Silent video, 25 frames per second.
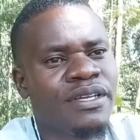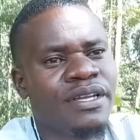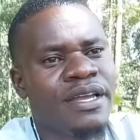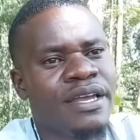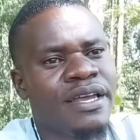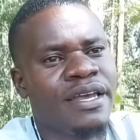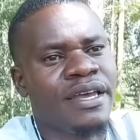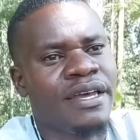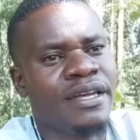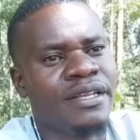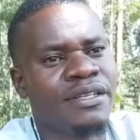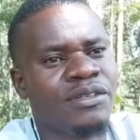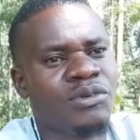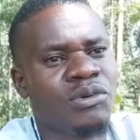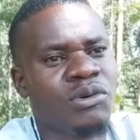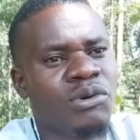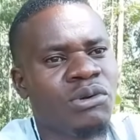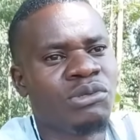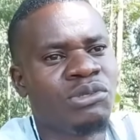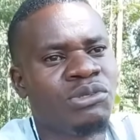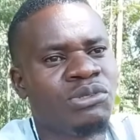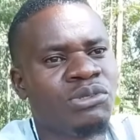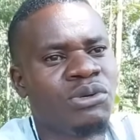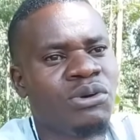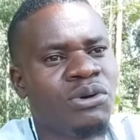And
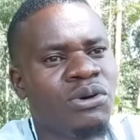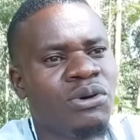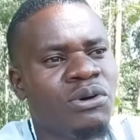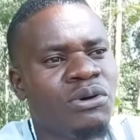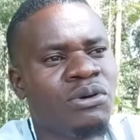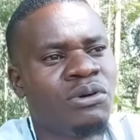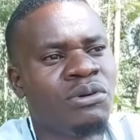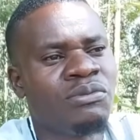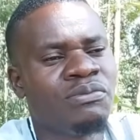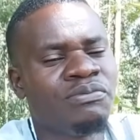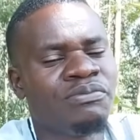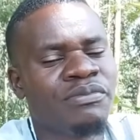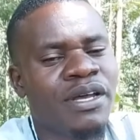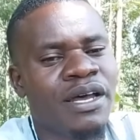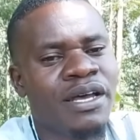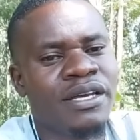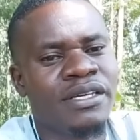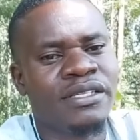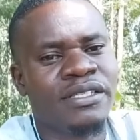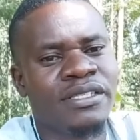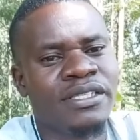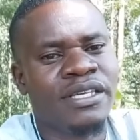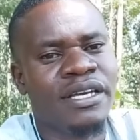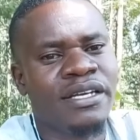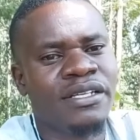also I
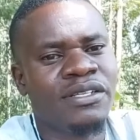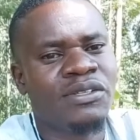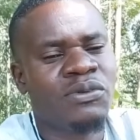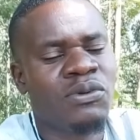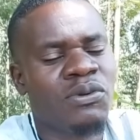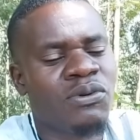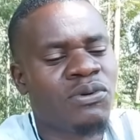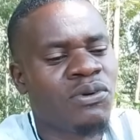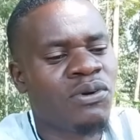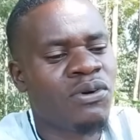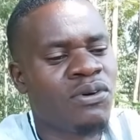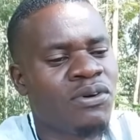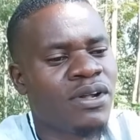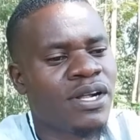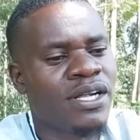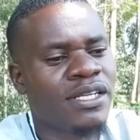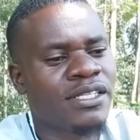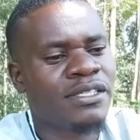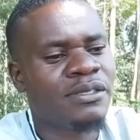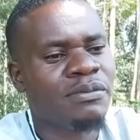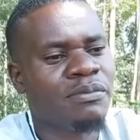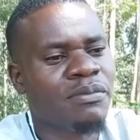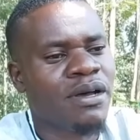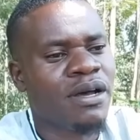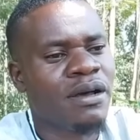said to
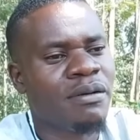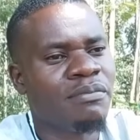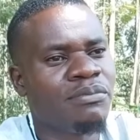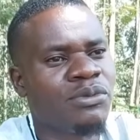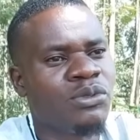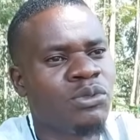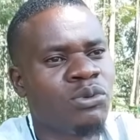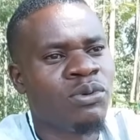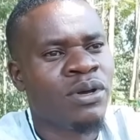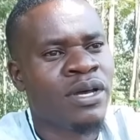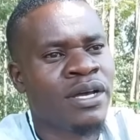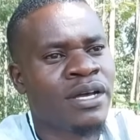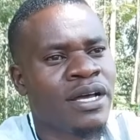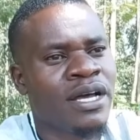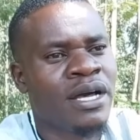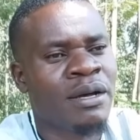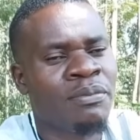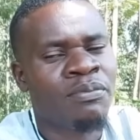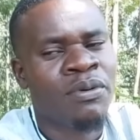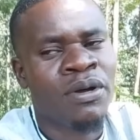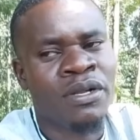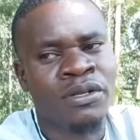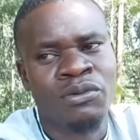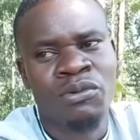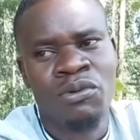congrats mom to wake
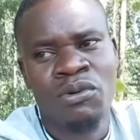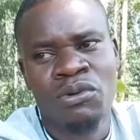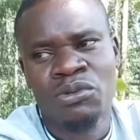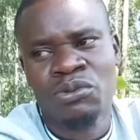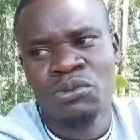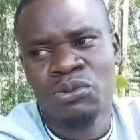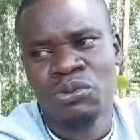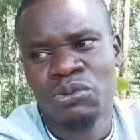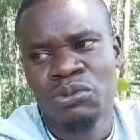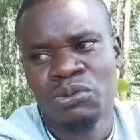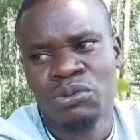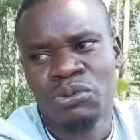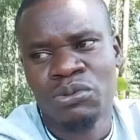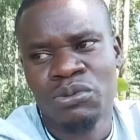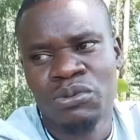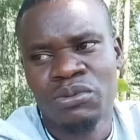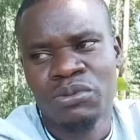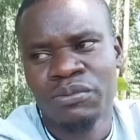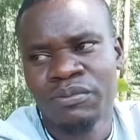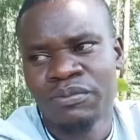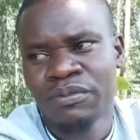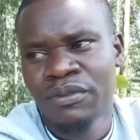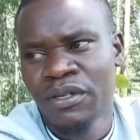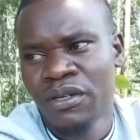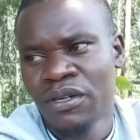up and go to
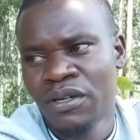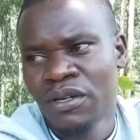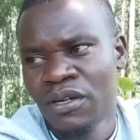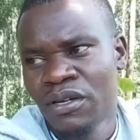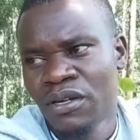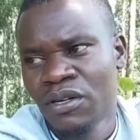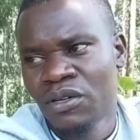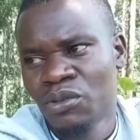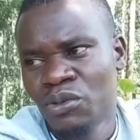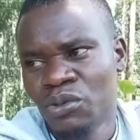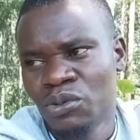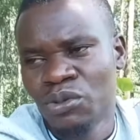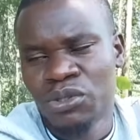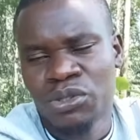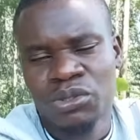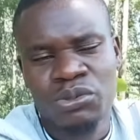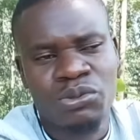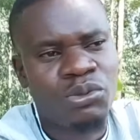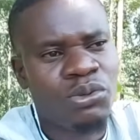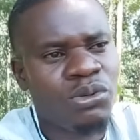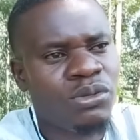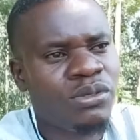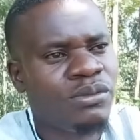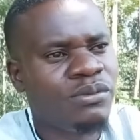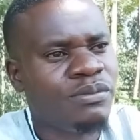to
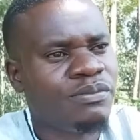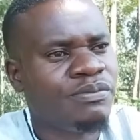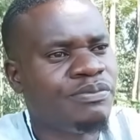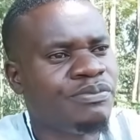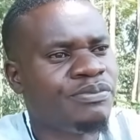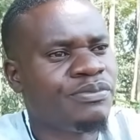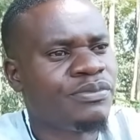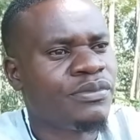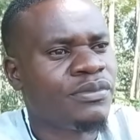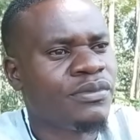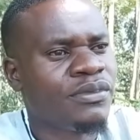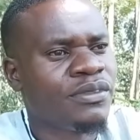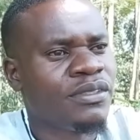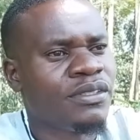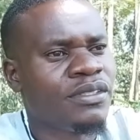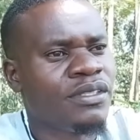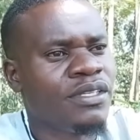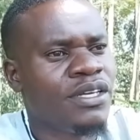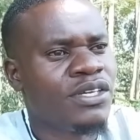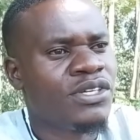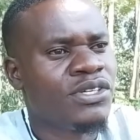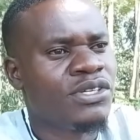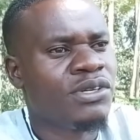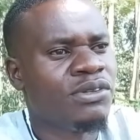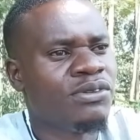school.
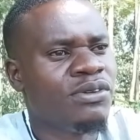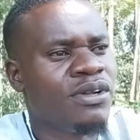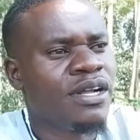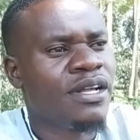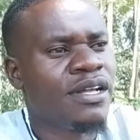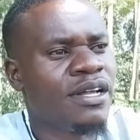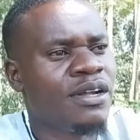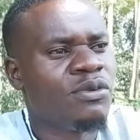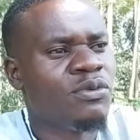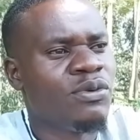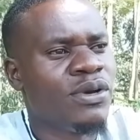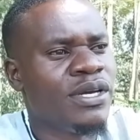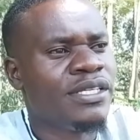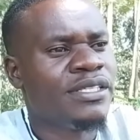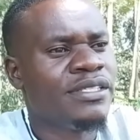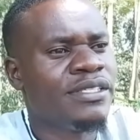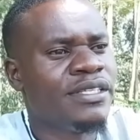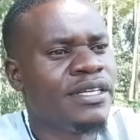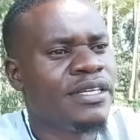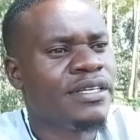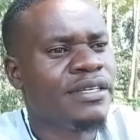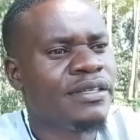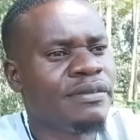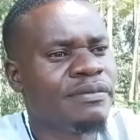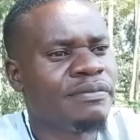The children are
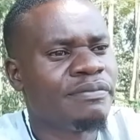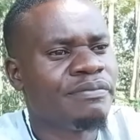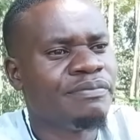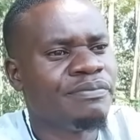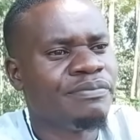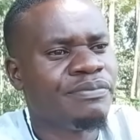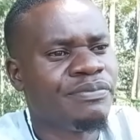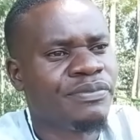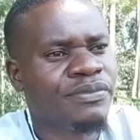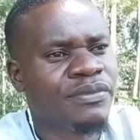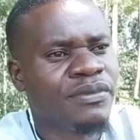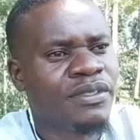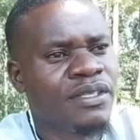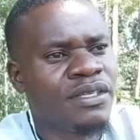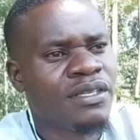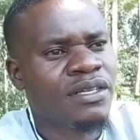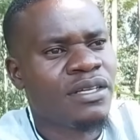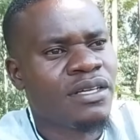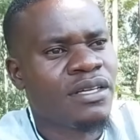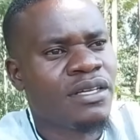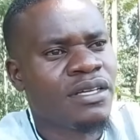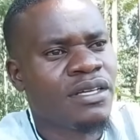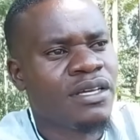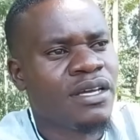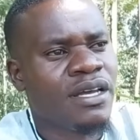waiting
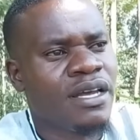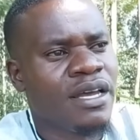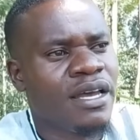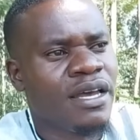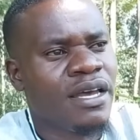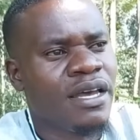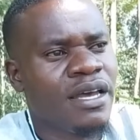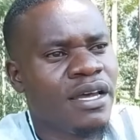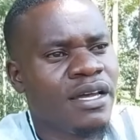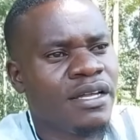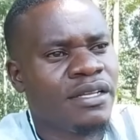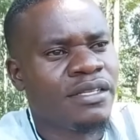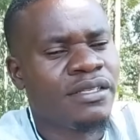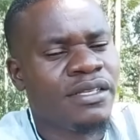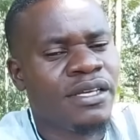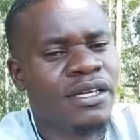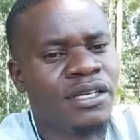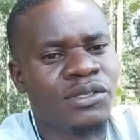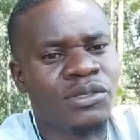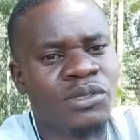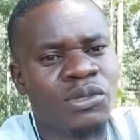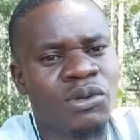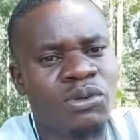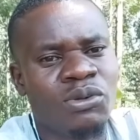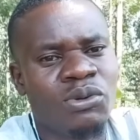and there
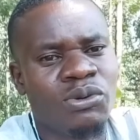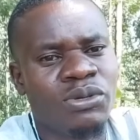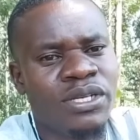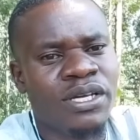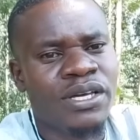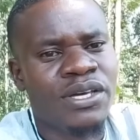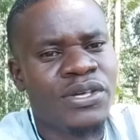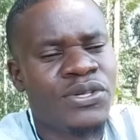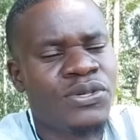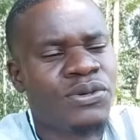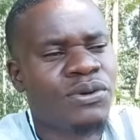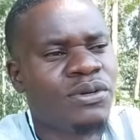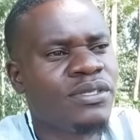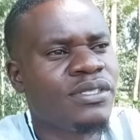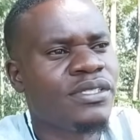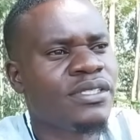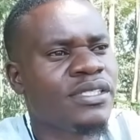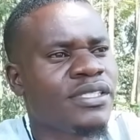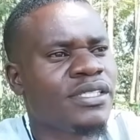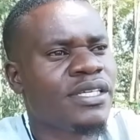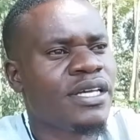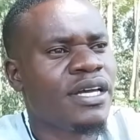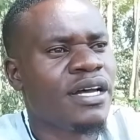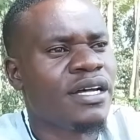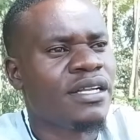is no
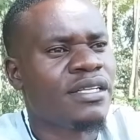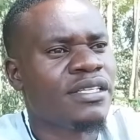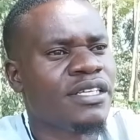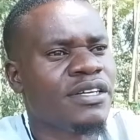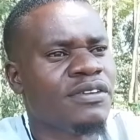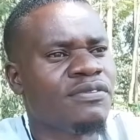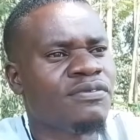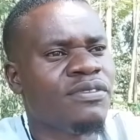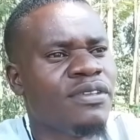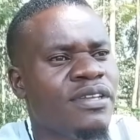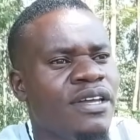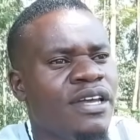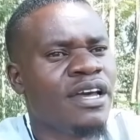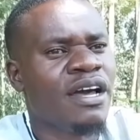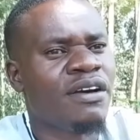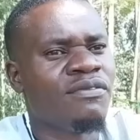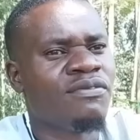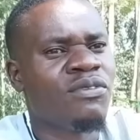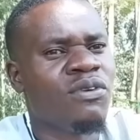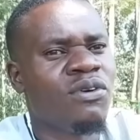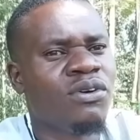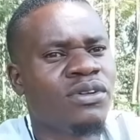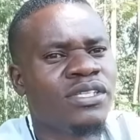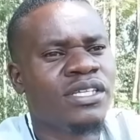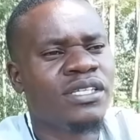donations and if they have
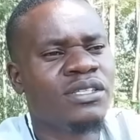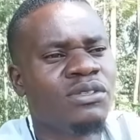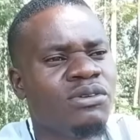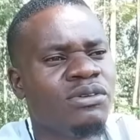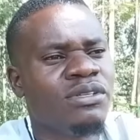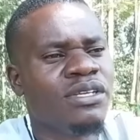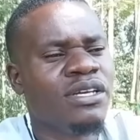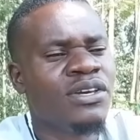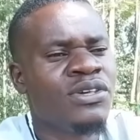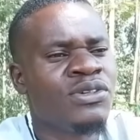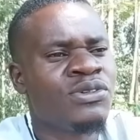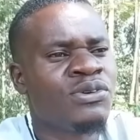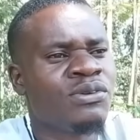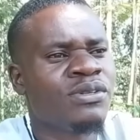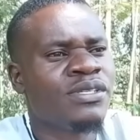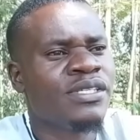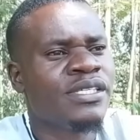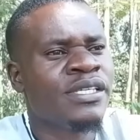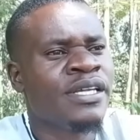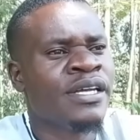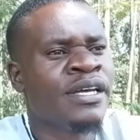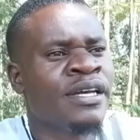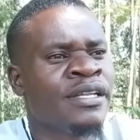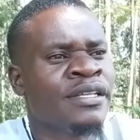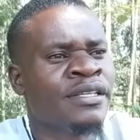gotten donations
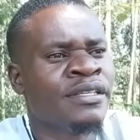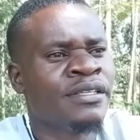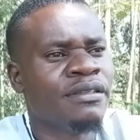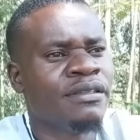then